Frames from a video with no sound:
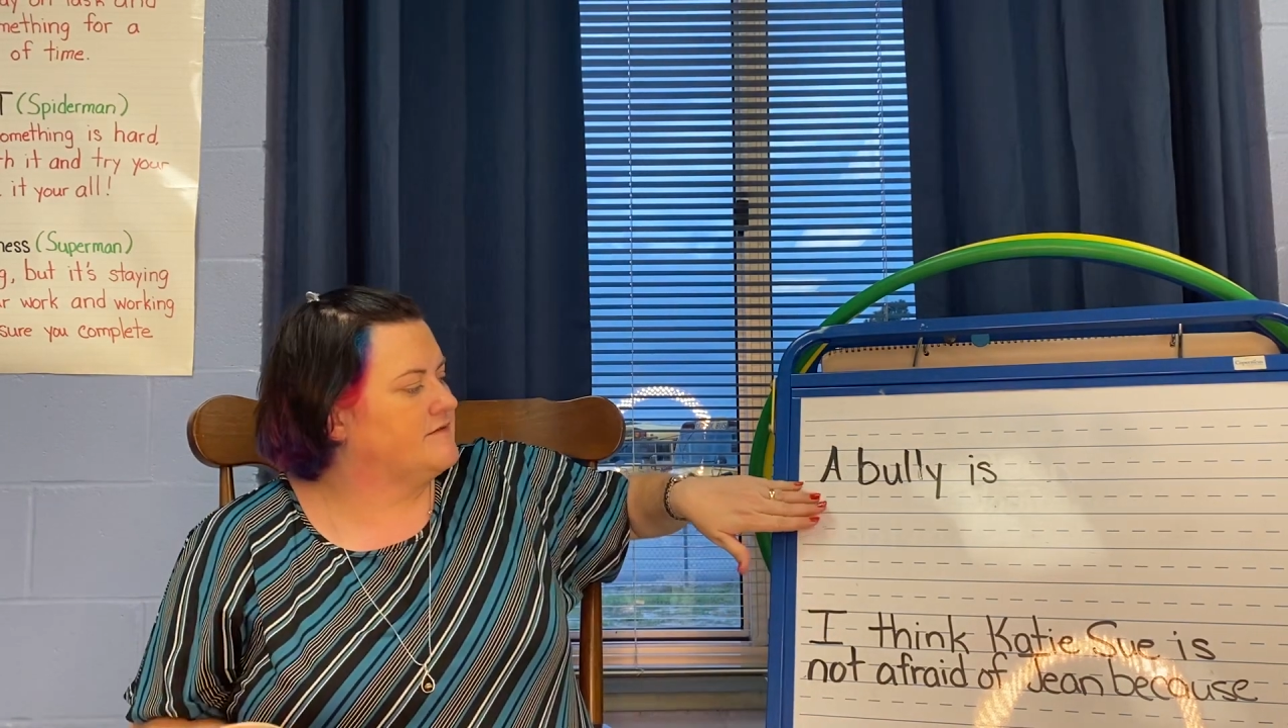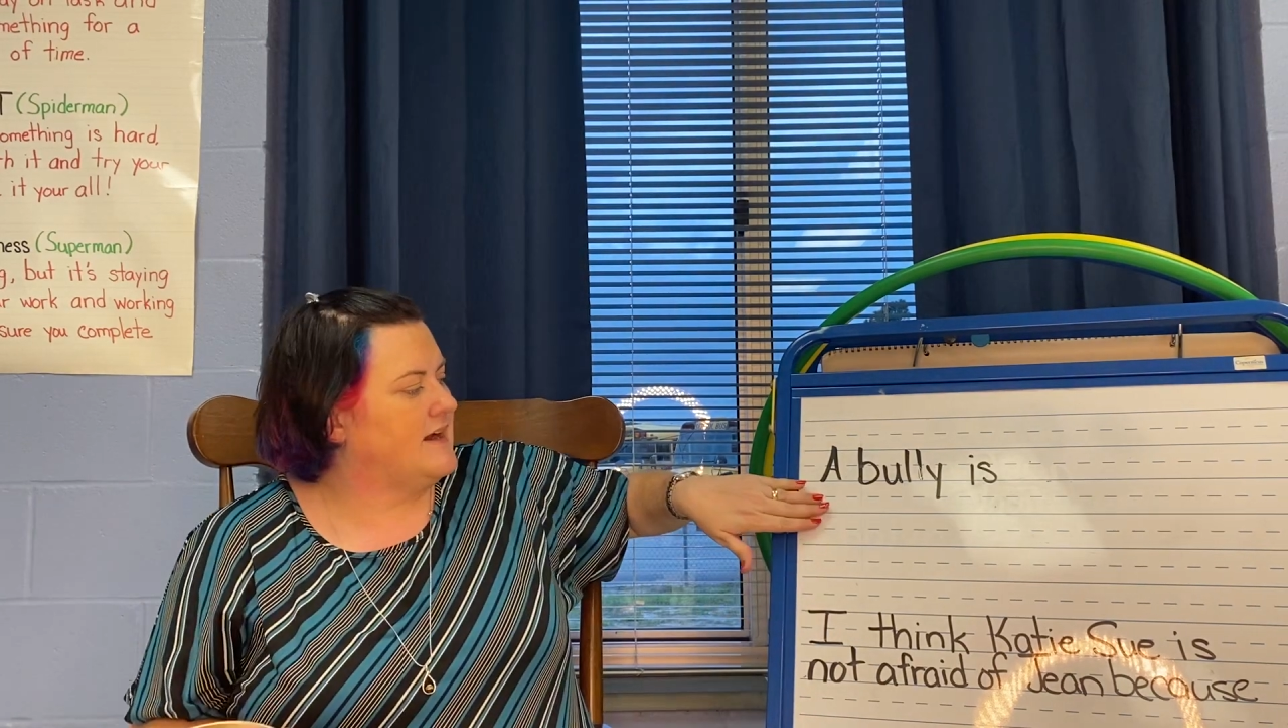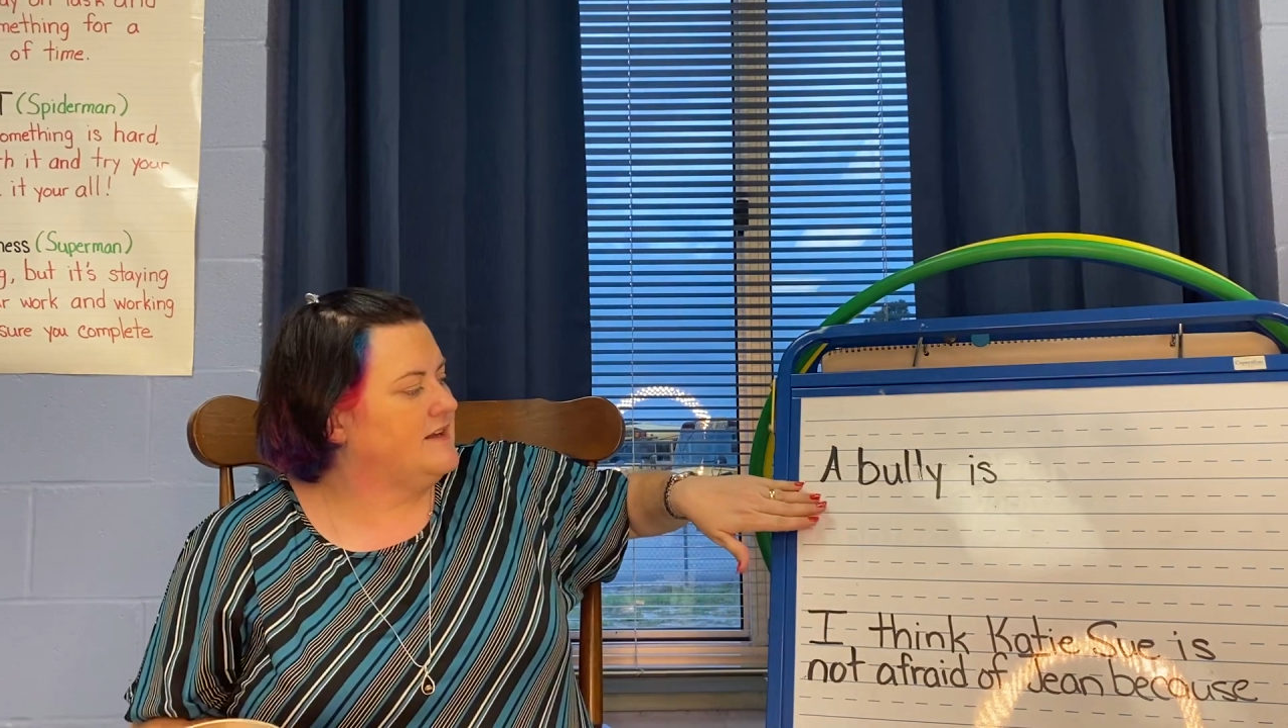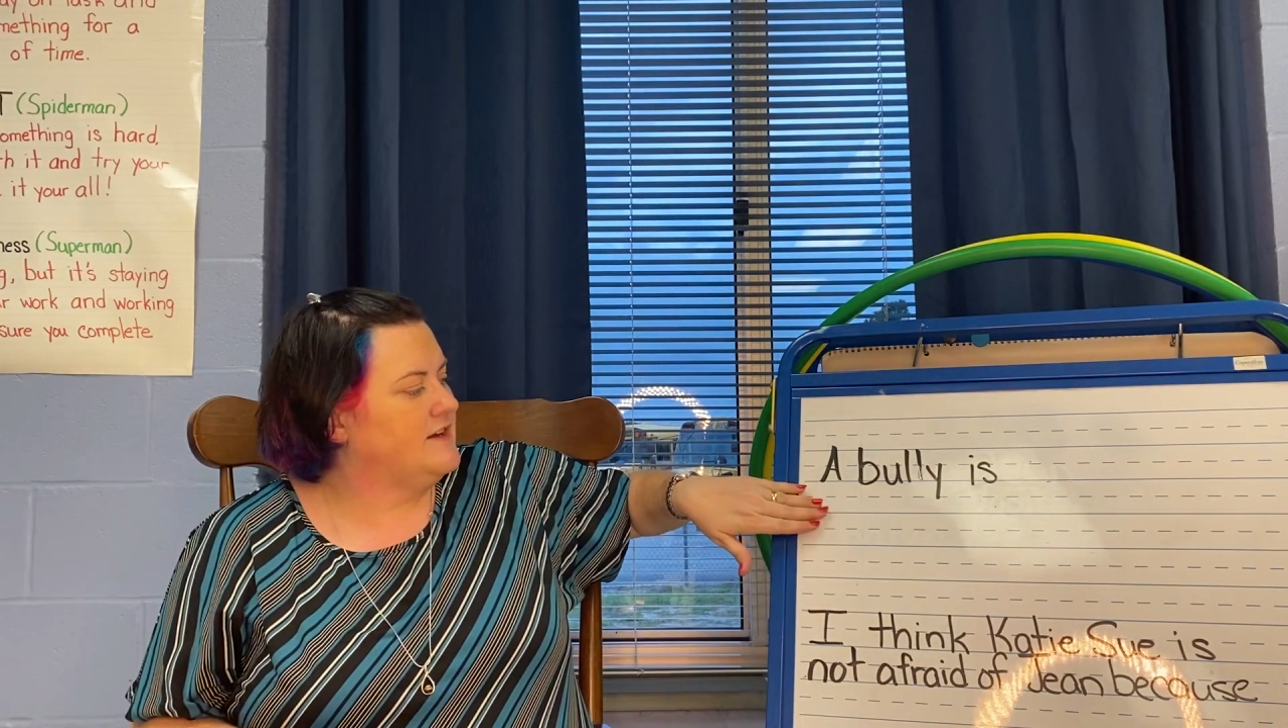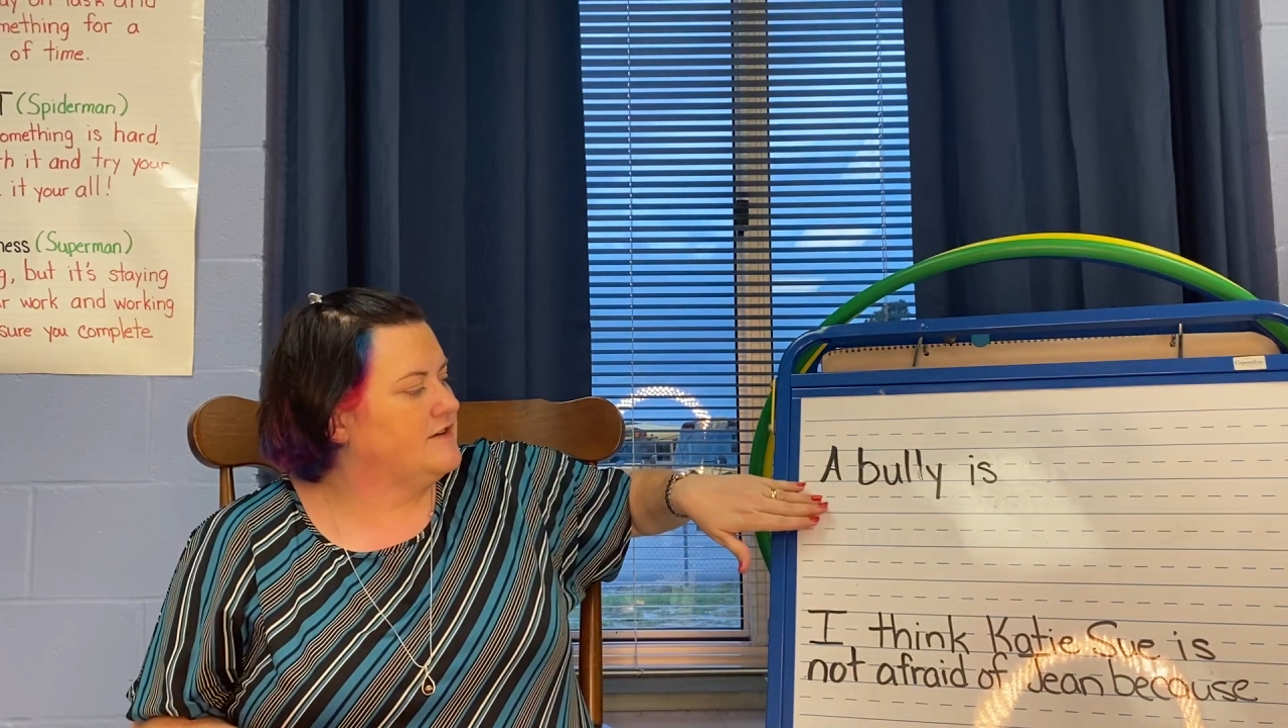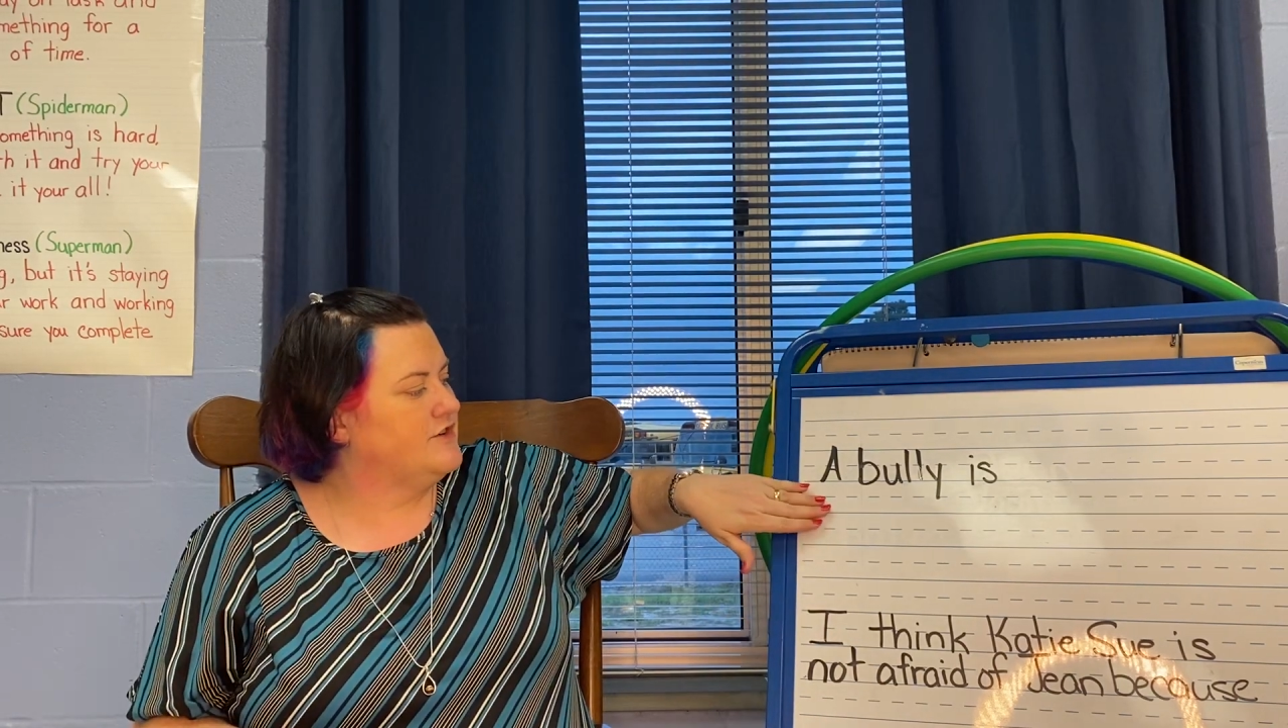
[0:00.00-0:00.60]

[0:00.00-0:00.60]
right here in